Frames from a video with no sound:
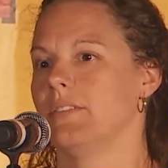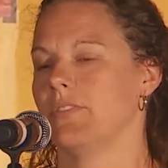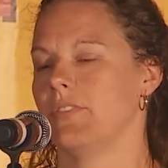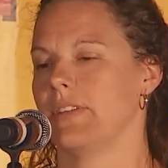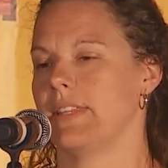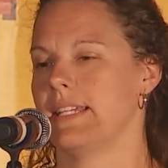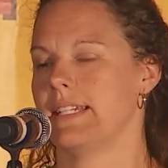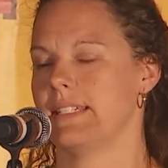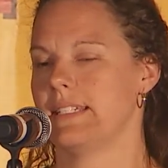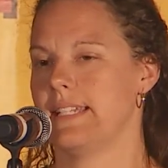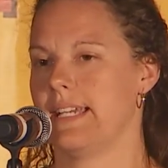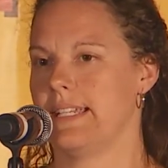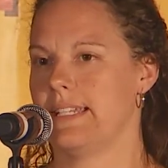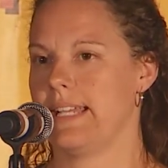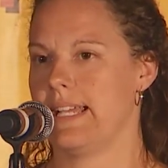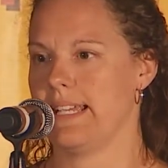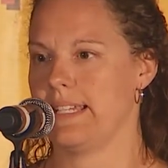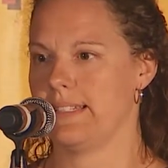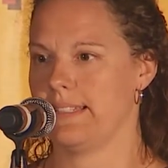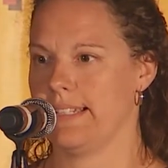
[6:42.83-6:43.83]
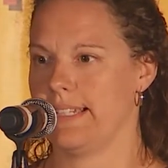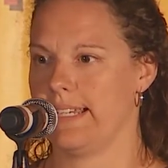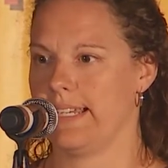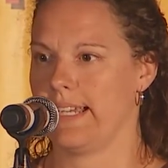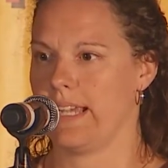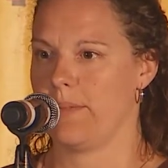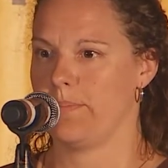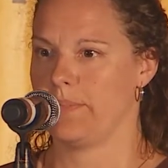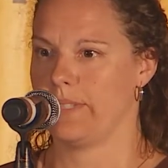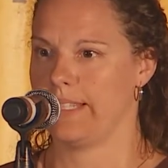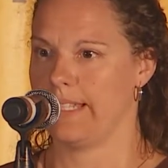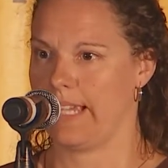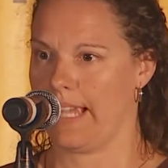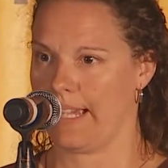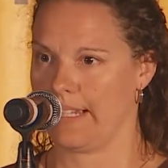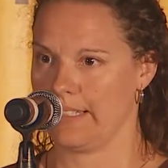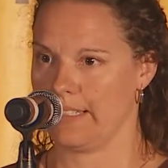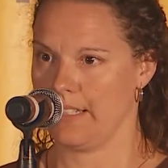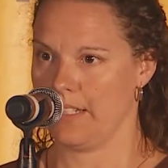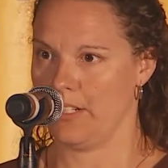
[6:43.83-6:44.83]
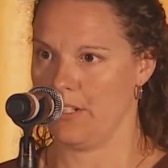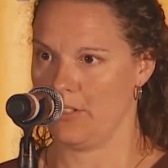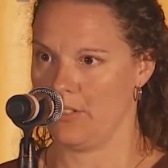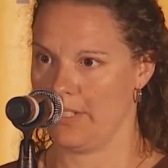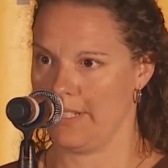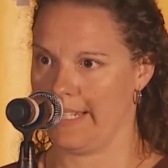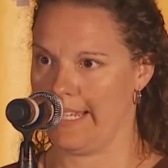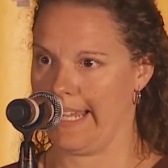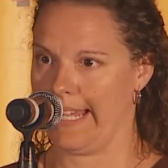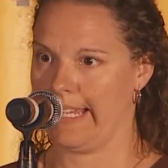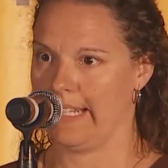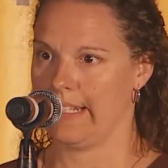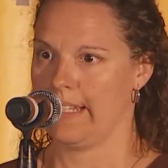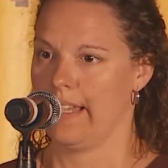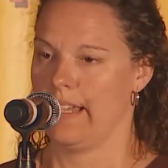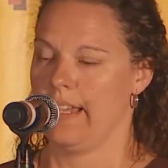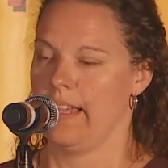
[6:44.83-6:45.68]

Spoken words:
for these 10 days leading up to the execution date,